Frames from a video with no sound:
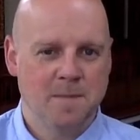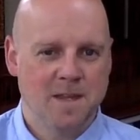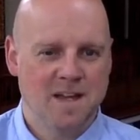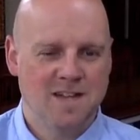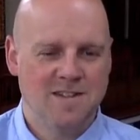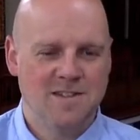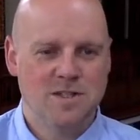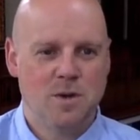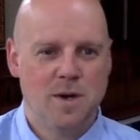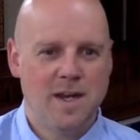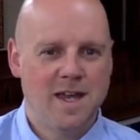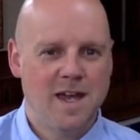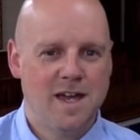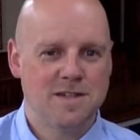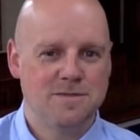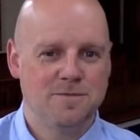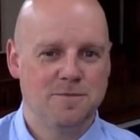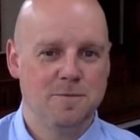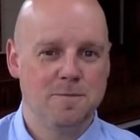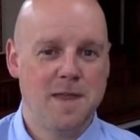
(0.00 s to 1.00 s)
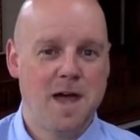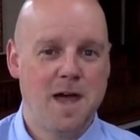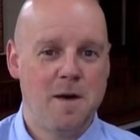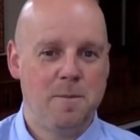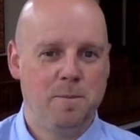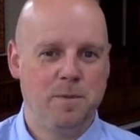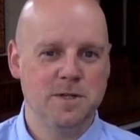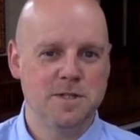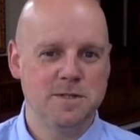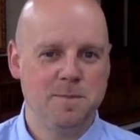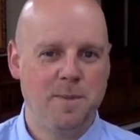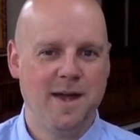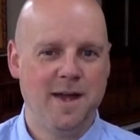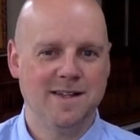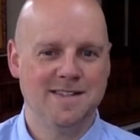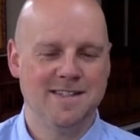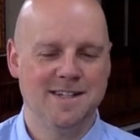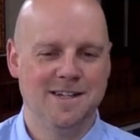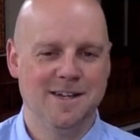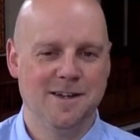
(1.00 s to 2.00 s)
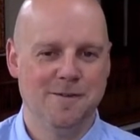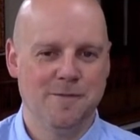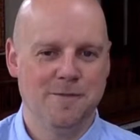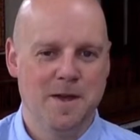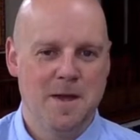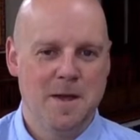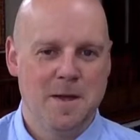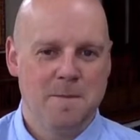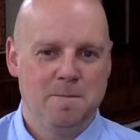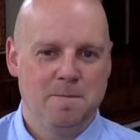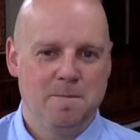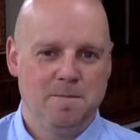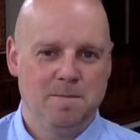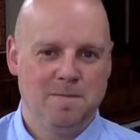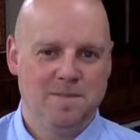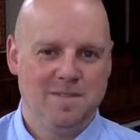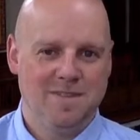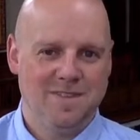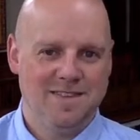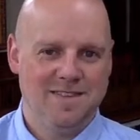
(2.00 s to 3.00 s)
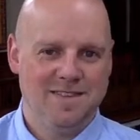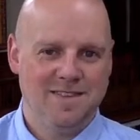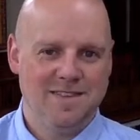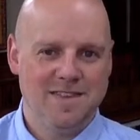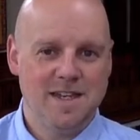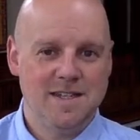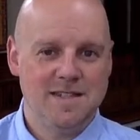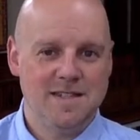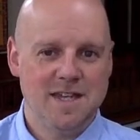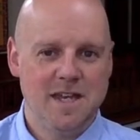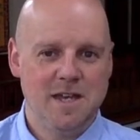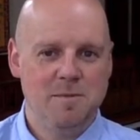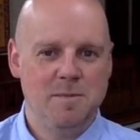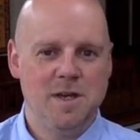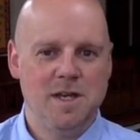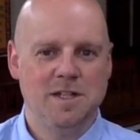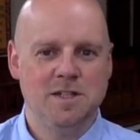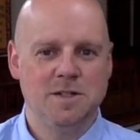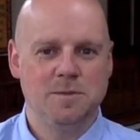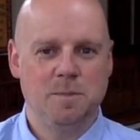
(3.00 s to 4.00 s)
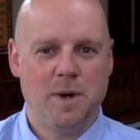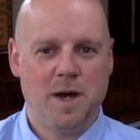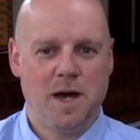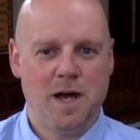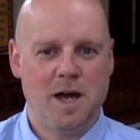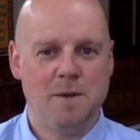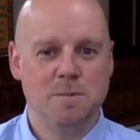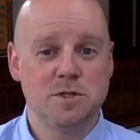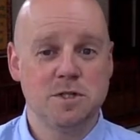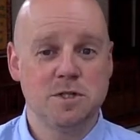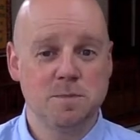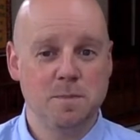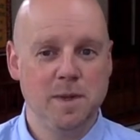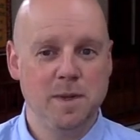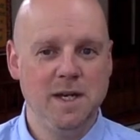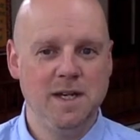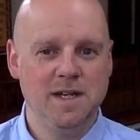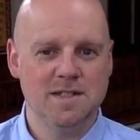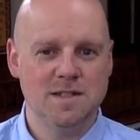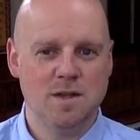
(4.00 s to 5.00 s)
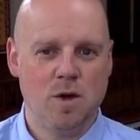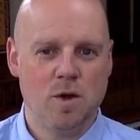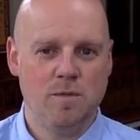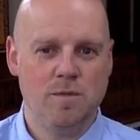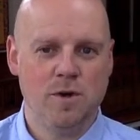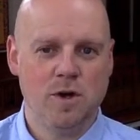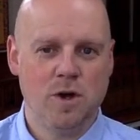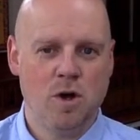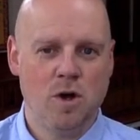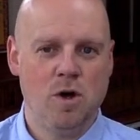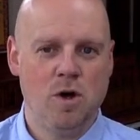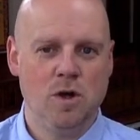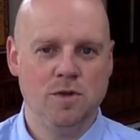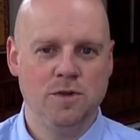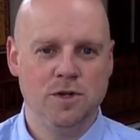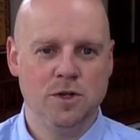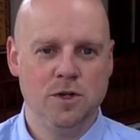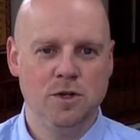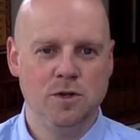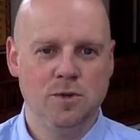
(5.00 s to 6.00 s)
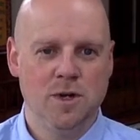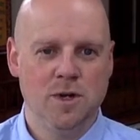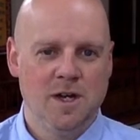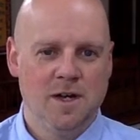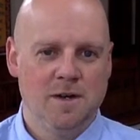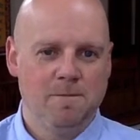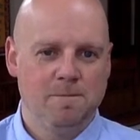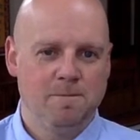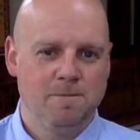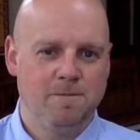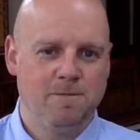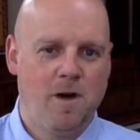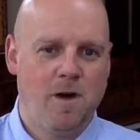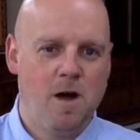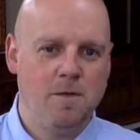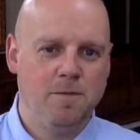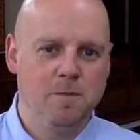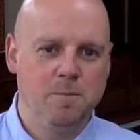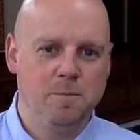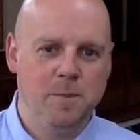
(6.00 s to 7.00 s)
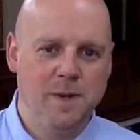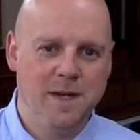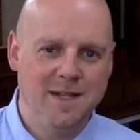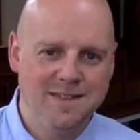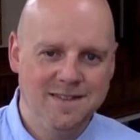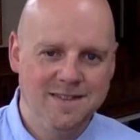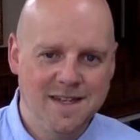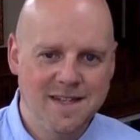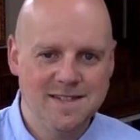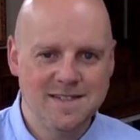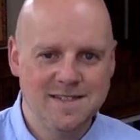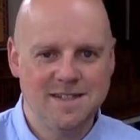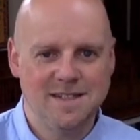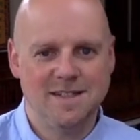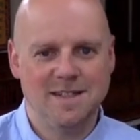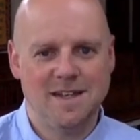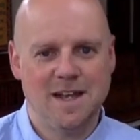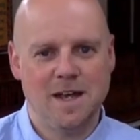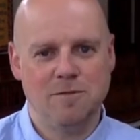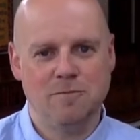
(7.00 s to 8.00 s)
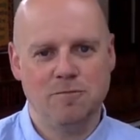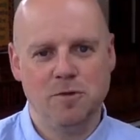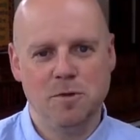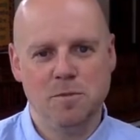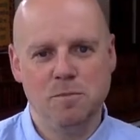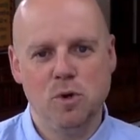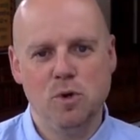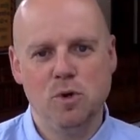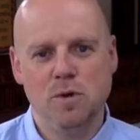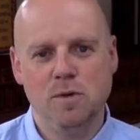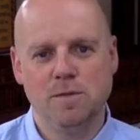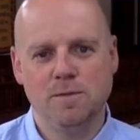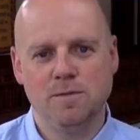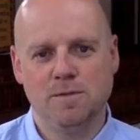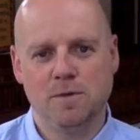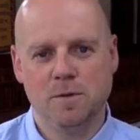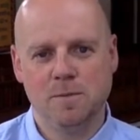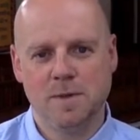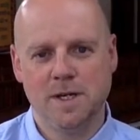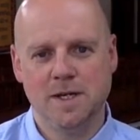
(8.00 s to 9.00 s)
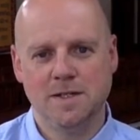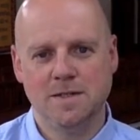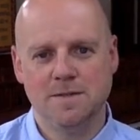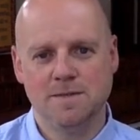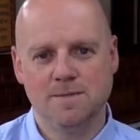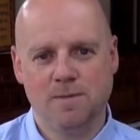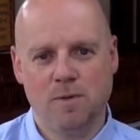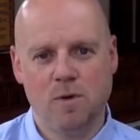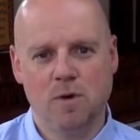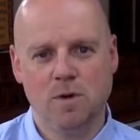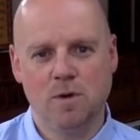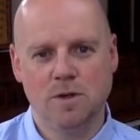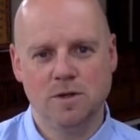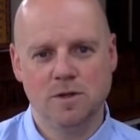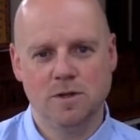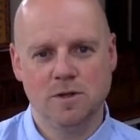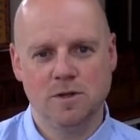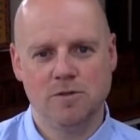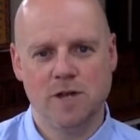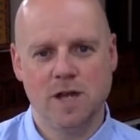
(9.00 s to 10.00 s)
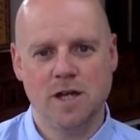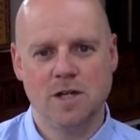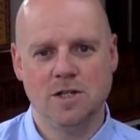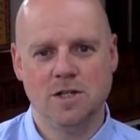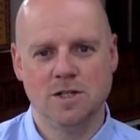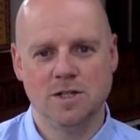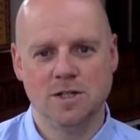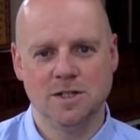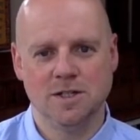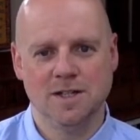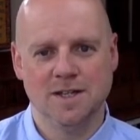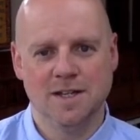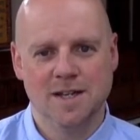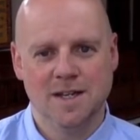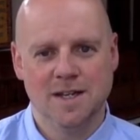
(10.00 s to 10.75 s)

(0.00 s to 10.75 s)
And so I guess from that perspective, this image perhaps speaks of a God who, far from being distant and removed from his fallen creation,